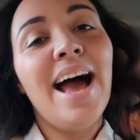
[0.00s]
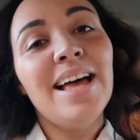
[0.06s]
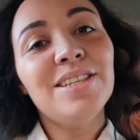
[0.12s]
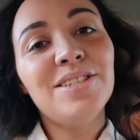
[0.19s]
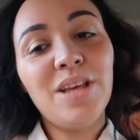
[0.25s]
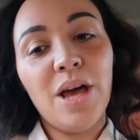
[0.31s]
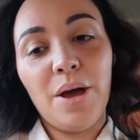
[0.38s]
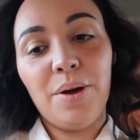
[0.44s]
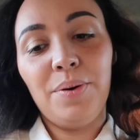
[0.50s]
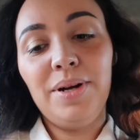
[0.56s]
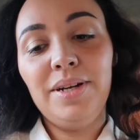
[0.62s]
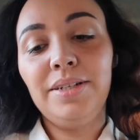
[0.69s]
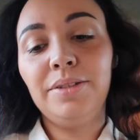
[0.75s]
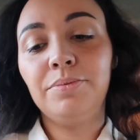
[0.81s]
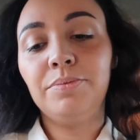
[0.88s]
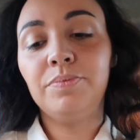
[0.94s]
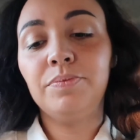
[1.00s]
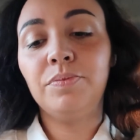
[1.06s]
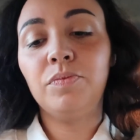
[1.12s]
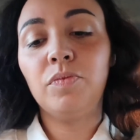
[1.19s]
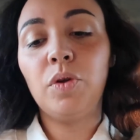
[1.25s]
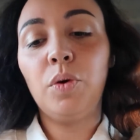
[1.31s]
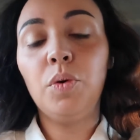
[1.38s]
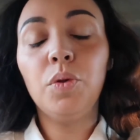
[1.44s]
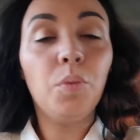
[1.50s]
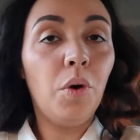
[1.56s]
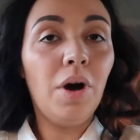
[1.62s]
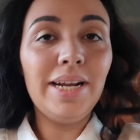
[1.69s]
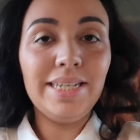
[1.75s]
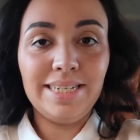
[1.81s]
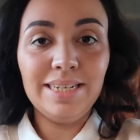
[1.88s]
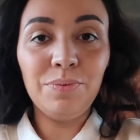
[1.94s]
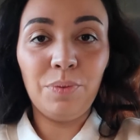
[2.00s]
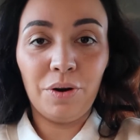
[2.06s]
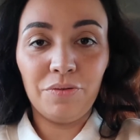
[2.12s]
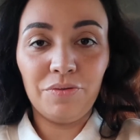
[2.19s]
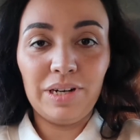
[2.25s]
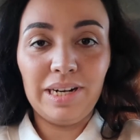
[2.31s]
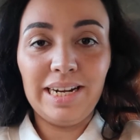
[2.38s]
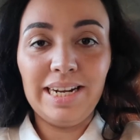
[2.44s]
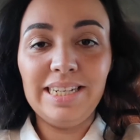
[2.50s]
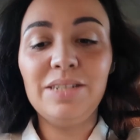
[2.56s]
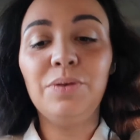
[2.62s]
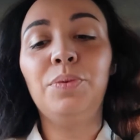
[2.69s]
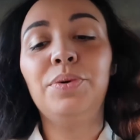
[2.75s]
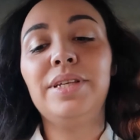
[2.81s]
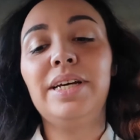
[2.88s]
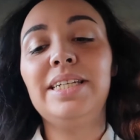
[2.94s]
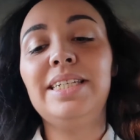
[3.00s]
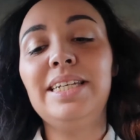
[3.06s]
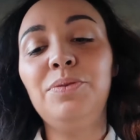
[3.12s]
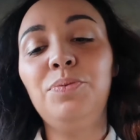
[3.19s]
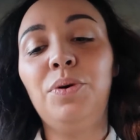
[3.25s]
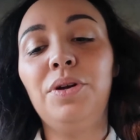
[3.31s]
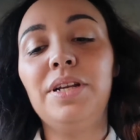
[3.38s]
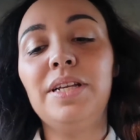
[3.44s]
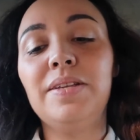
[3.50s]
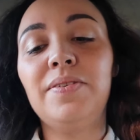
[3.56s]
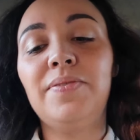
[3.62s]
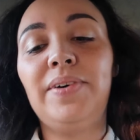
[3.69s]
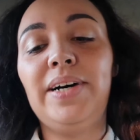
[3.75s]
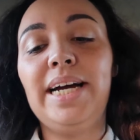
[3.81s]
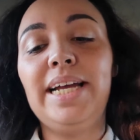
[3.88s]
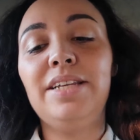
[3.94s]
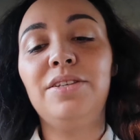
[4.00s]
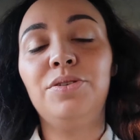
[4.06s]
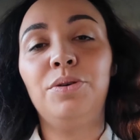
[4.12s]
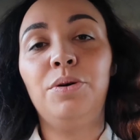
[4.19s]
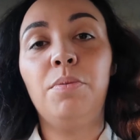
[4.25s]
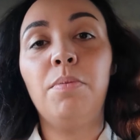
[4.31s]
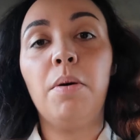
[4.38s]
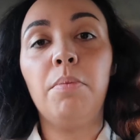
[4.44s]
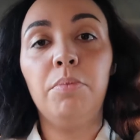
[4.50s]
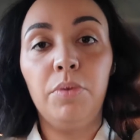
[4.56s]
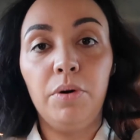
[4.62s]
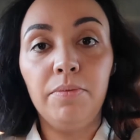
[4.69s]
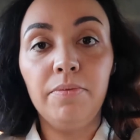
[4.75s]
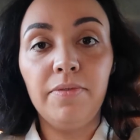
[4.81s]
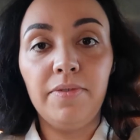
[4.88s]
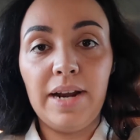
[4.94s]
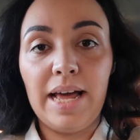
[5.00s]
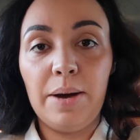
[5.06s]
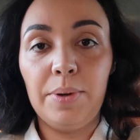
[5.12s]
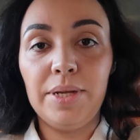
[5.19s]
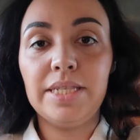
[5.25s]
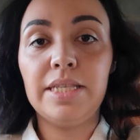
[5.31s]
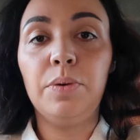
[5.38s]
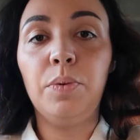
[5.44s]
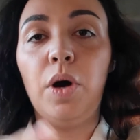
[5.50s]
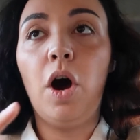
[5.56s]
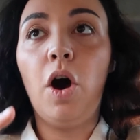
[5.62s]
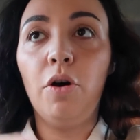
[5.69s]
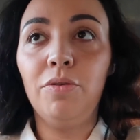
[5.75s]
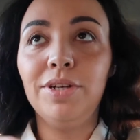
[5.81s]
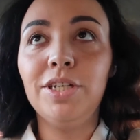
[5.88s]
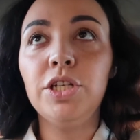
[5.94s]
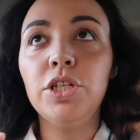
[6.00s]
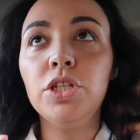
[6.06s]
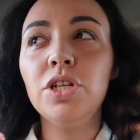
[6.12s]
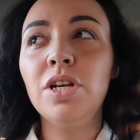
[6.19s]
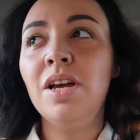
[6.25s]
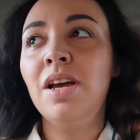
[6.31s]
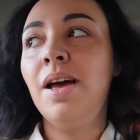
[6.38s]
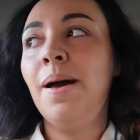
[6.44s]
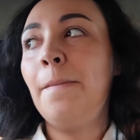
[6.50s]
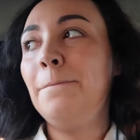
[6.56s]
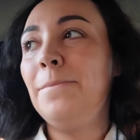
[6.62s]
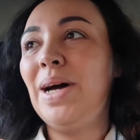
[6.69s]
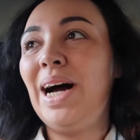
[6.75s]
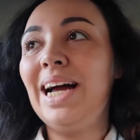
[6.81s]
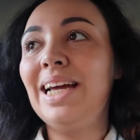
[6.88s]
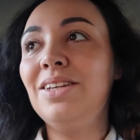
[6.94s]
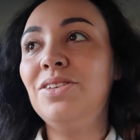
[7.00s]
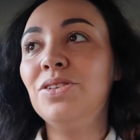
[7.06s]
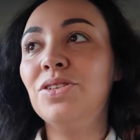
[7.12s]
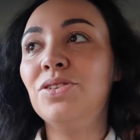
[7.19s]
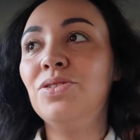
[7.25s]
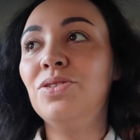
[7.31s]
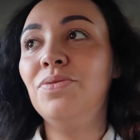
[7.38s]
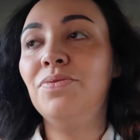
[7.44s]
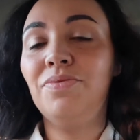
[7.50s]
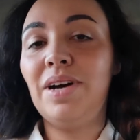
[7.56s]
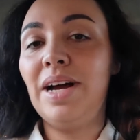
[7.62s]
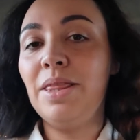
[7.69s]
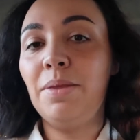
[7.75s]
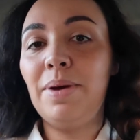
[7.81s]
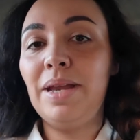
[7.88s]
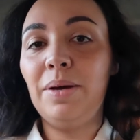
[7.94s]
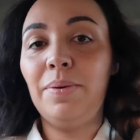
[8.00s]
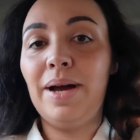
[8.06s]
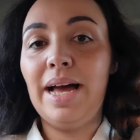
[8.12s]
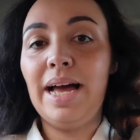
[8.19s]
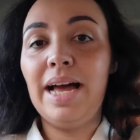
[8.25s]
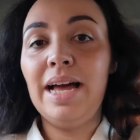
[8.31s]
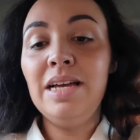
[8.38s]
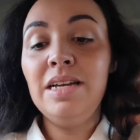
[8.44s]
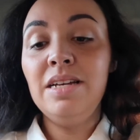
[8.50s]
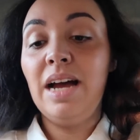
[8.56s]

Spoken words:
So what I did want to find was some mum flowers that were orange, but I just couldn't find them anywhere.